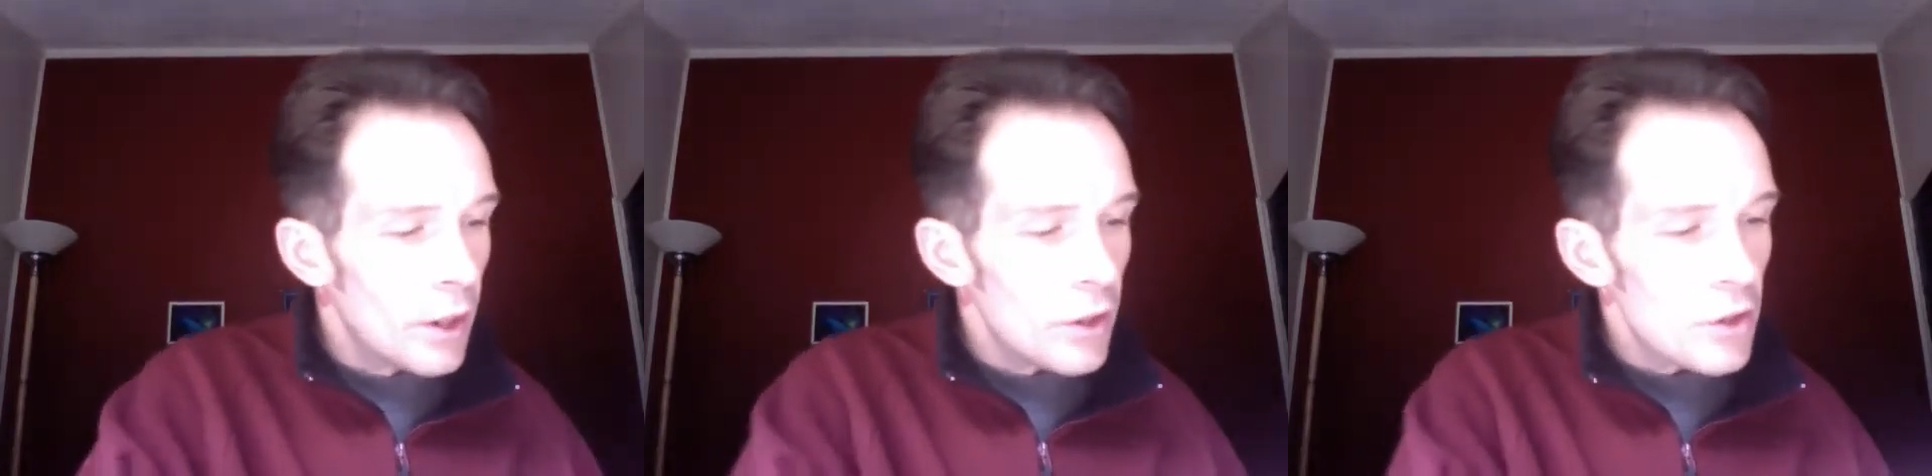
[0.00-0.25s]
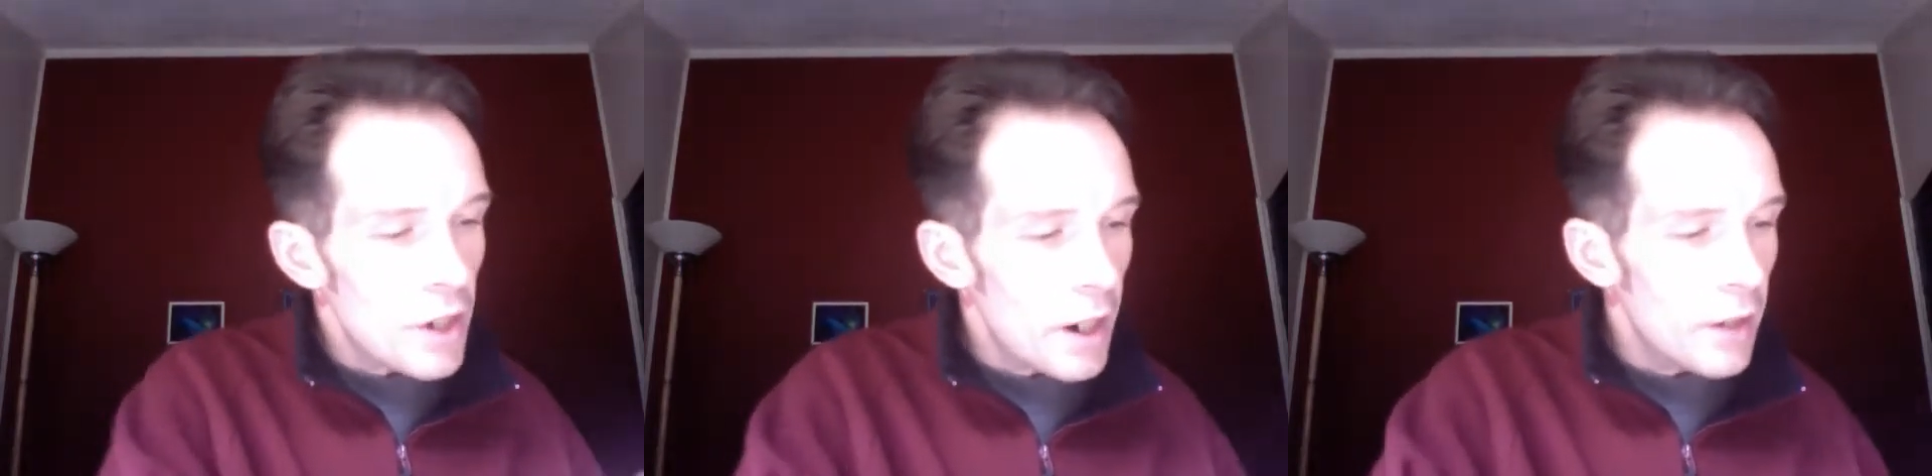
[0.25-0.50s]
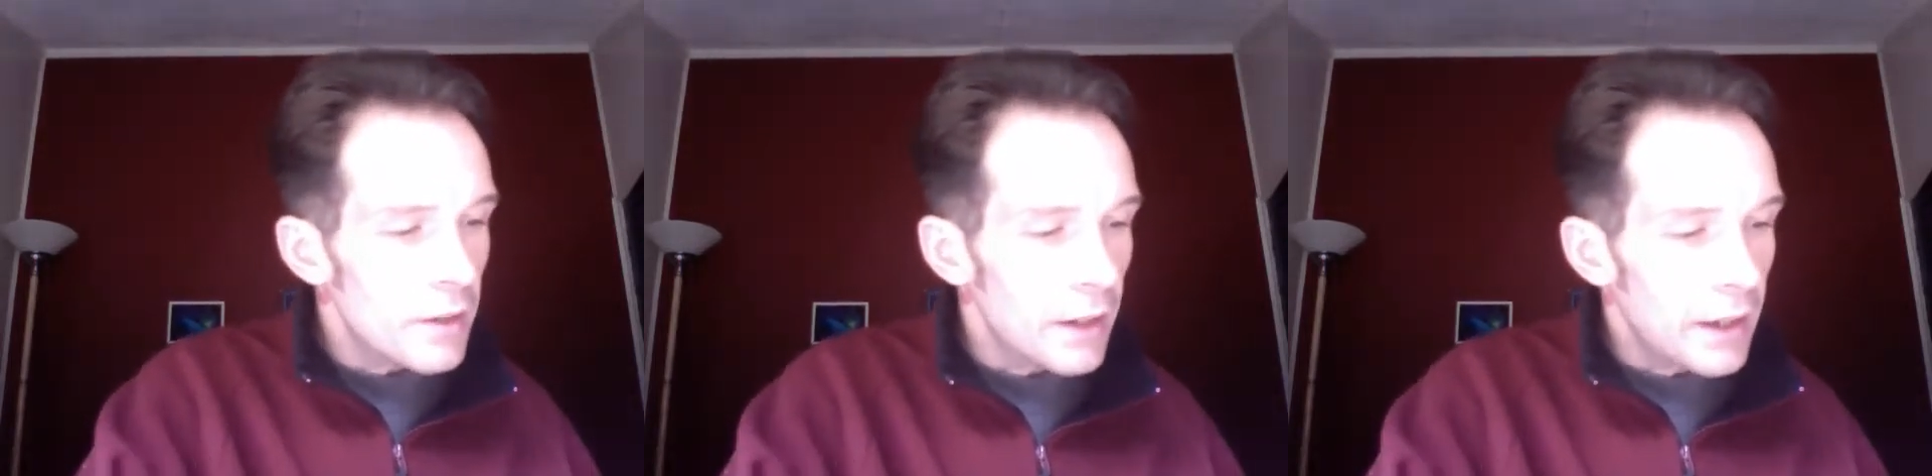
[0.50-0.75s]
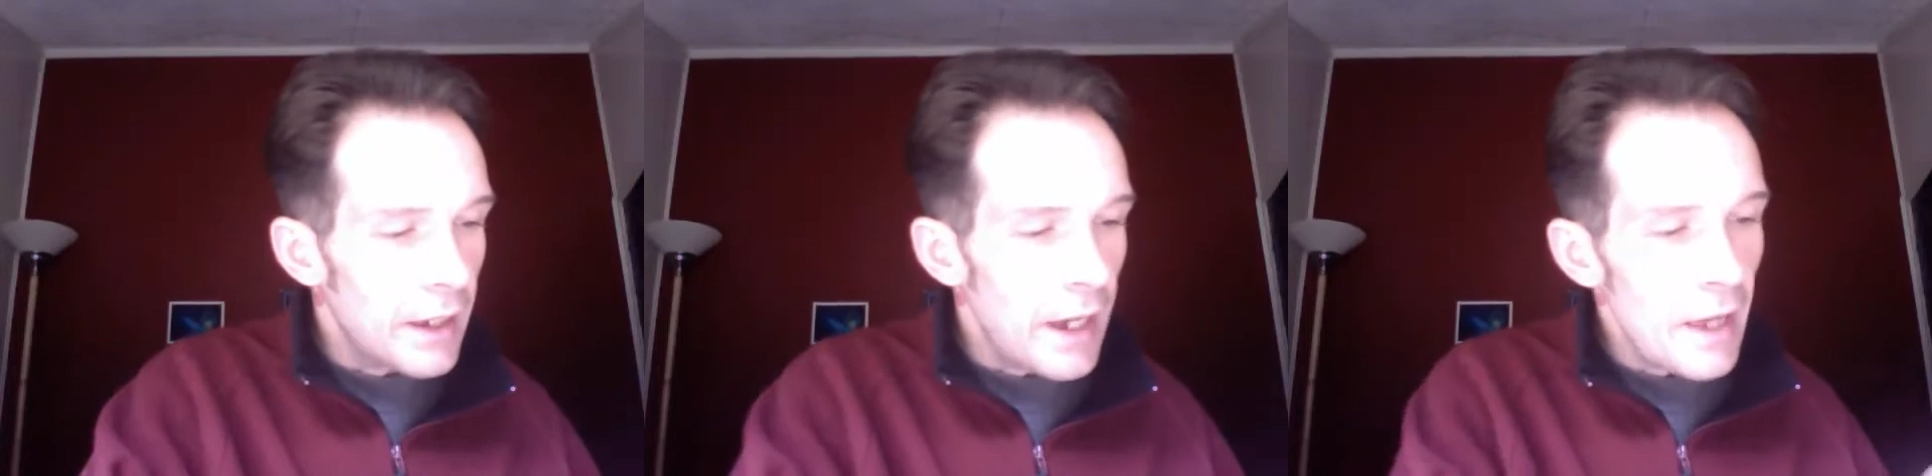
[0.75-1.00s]
share
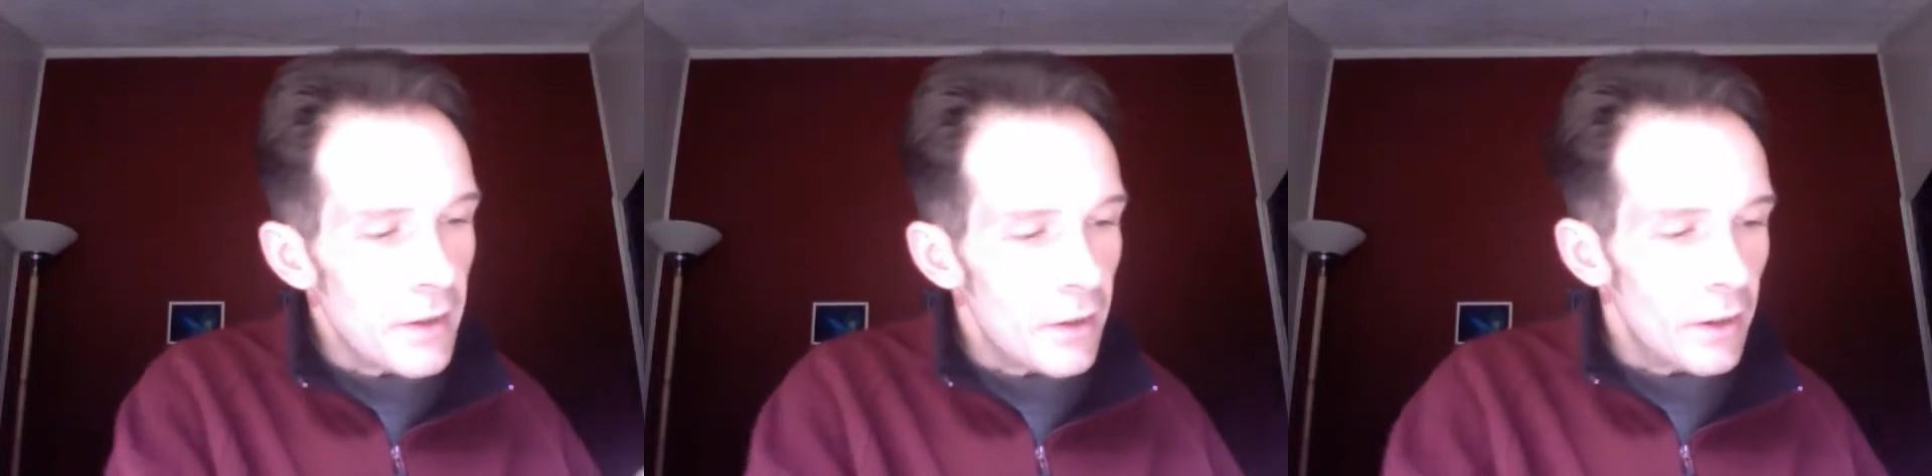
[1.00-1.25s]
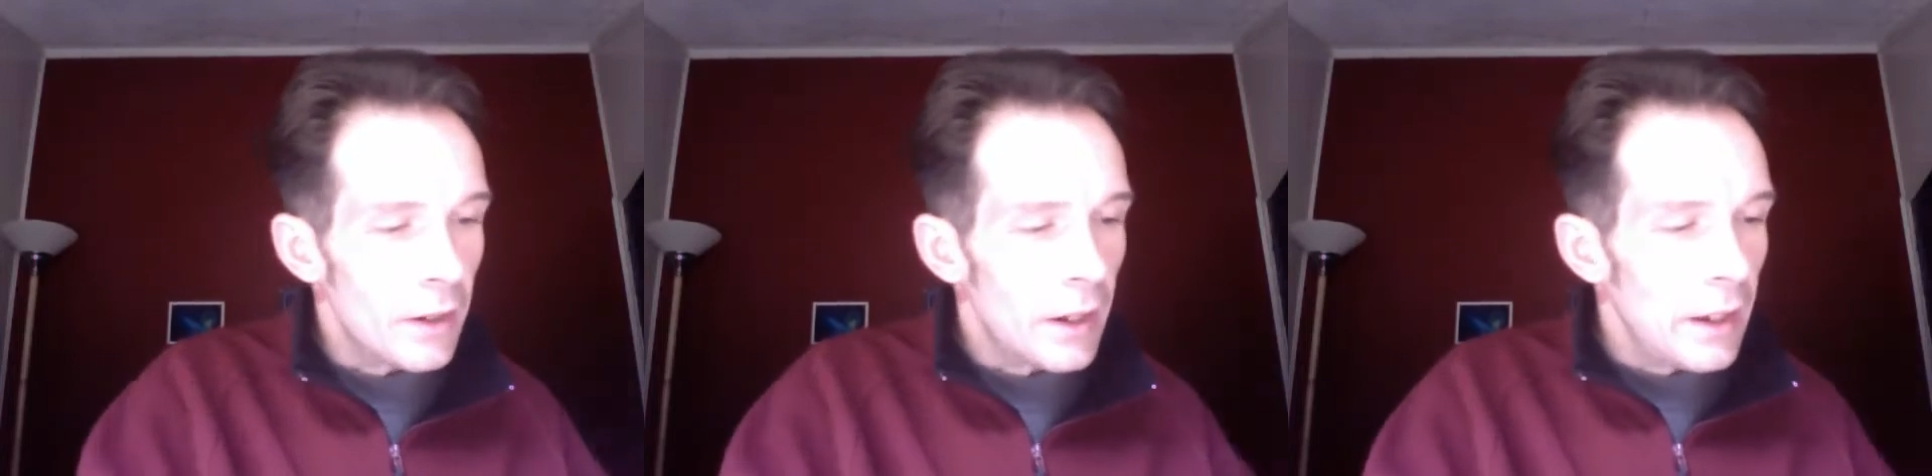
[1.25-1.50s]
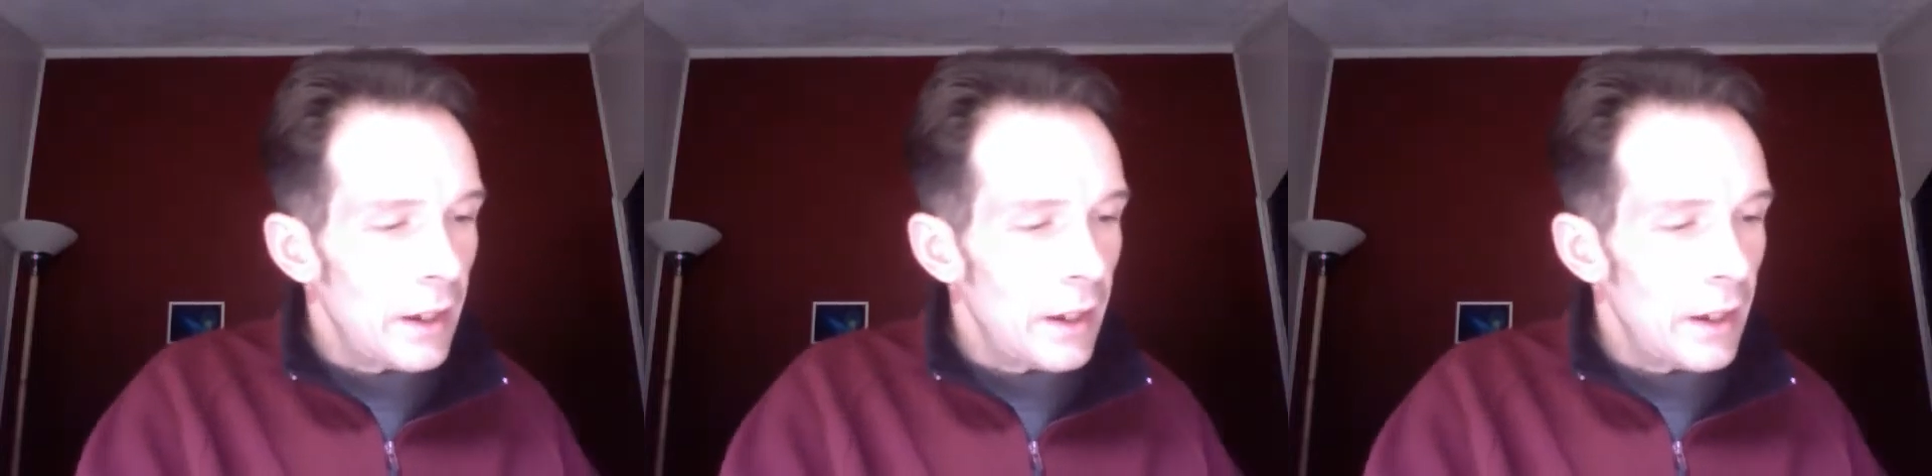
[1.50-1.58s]
together,